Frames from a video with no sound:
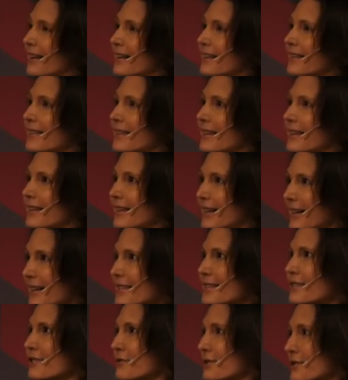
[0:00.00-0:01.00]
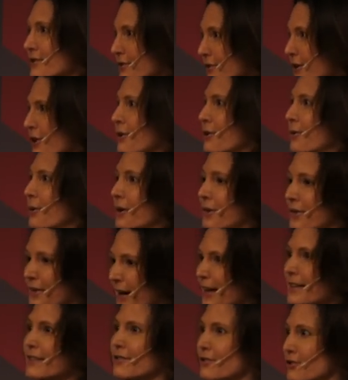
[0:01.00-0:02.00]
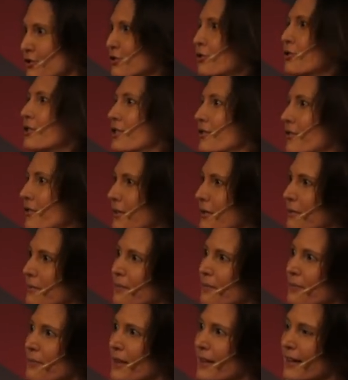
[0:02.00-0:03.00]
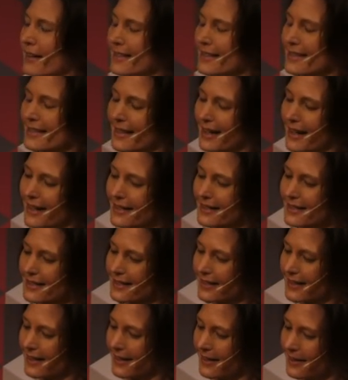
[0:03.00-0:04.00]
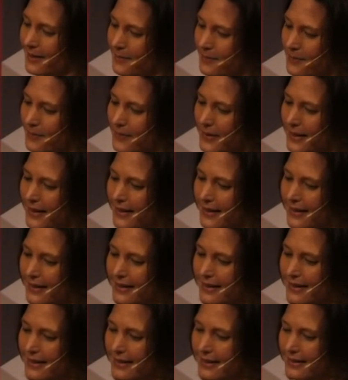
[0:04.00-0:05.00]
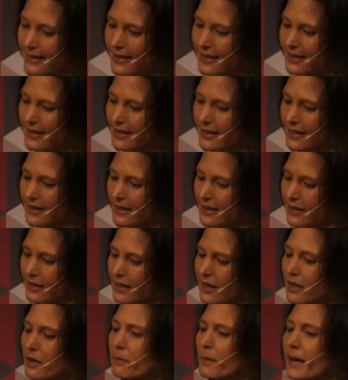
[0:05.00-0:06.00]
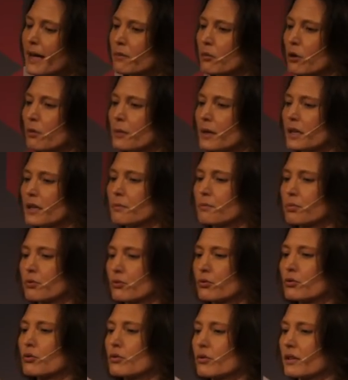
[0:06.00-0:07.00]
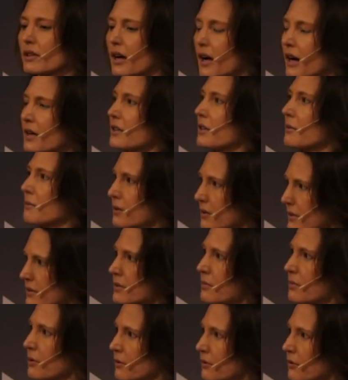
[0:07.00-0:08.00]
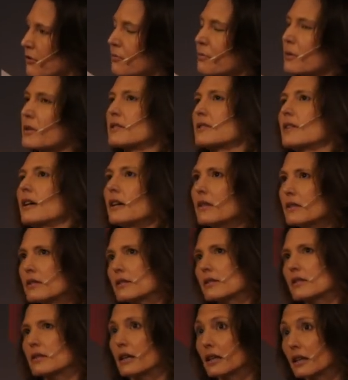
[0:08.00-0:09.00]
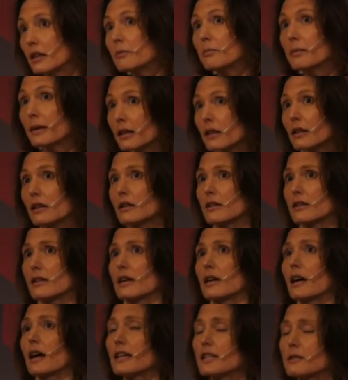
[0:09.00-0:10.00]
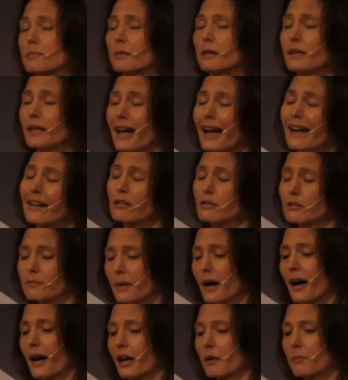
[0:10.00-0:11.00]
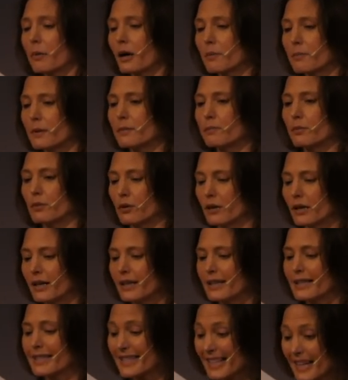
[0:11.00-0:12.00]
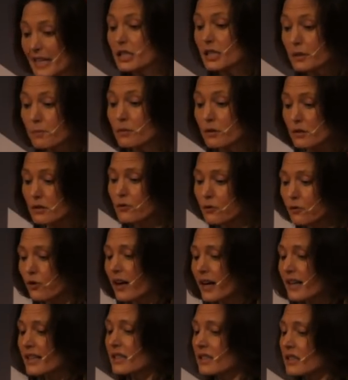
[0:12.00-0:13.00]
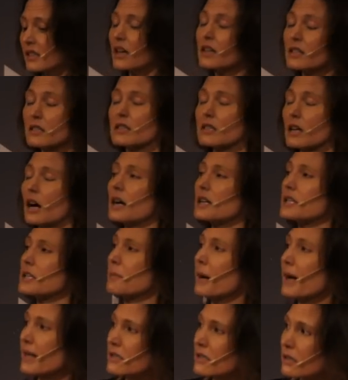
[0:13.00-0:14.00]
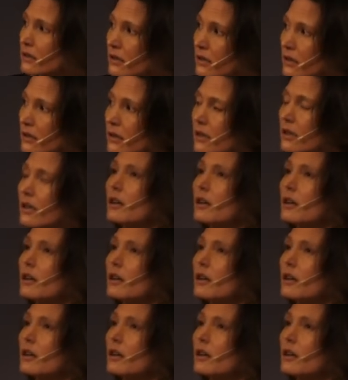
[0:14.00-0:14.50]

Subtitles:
I think the answer is no, and that's the joy of them, is that there may well be broad guiding principles, but science in the middle has been held back by people desperate to find a nice, tidy pattern